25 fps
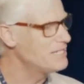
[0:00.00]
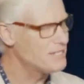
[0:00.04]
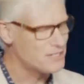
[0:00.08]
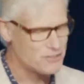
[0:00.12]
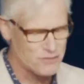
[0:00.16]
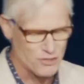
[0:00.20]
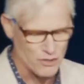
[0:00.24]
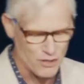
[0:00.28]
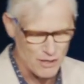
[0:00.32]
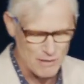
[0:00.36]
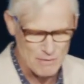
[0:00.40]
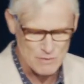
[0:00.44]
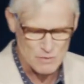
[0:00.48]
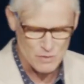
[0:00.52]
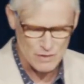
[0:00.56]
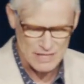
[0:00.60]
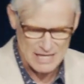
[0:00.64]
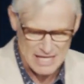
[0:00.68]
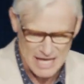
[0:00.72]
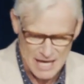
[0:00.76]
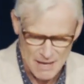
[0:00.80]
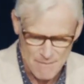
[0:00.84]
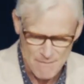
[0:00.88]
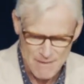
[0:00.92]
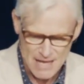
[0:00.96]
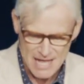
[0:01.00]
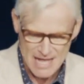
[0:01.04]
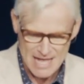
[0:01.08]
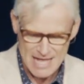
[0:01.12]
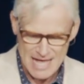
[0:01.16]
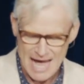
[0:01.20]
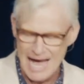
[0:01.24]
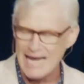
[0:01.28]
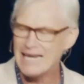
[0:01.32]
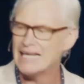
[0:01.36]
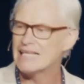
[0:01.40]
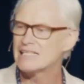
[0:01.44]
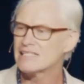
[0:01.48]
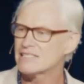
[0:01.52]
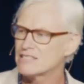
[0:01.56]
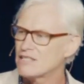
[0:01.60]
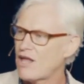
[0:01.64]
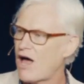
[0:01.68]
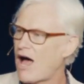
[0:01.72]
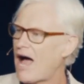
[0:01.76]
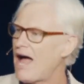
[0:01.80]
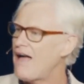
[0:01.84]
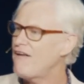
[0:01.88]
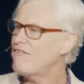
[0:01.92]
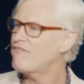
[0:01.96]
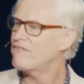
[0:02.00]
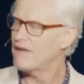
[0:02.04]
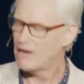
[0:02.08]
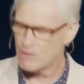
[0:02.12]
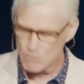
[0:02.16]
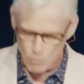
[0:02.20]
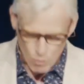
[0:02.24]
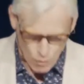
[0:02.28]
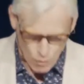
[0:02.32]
to terms with him and his life and